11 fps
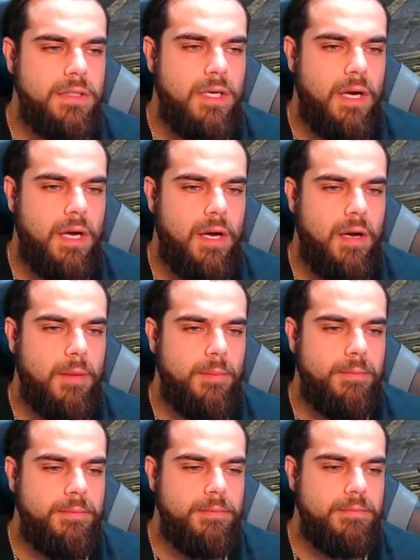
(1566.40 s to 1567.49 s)

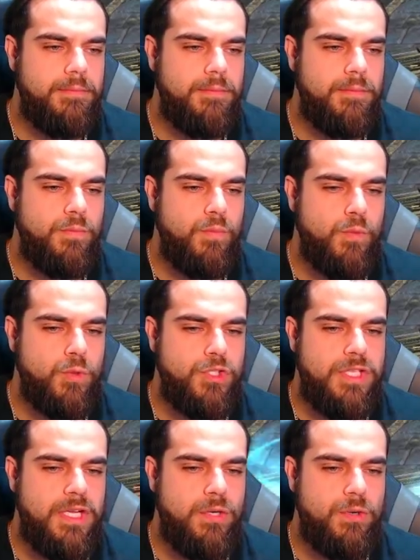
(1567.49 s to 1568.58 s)
We'll
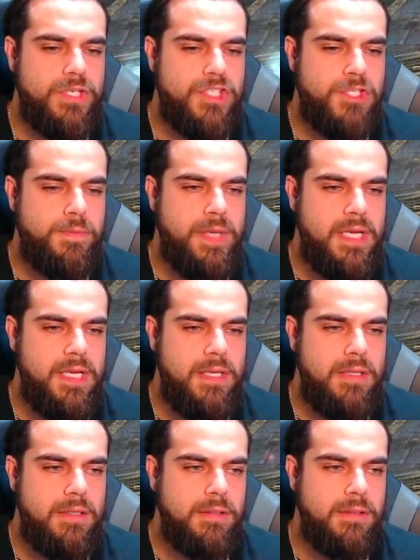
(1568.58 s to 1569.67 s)
just increase speed.
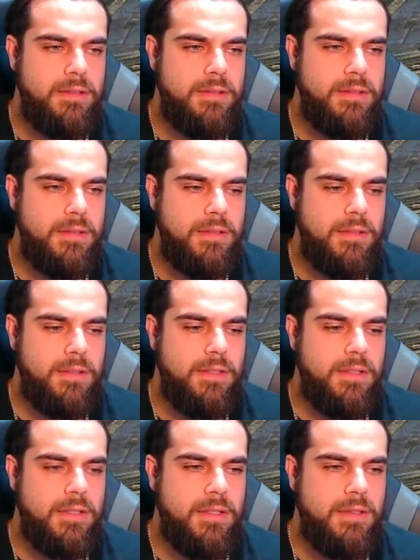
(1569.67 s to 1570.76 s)

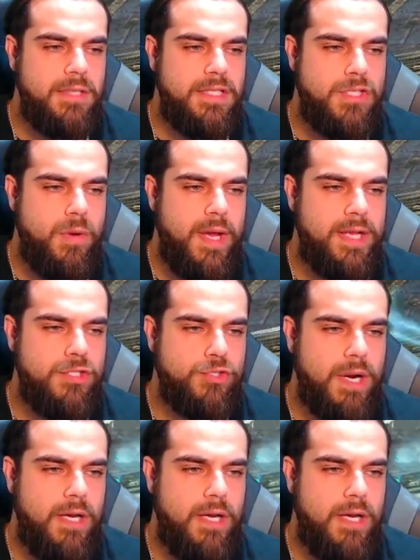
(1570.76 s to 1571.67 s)
Let's go ahead and try to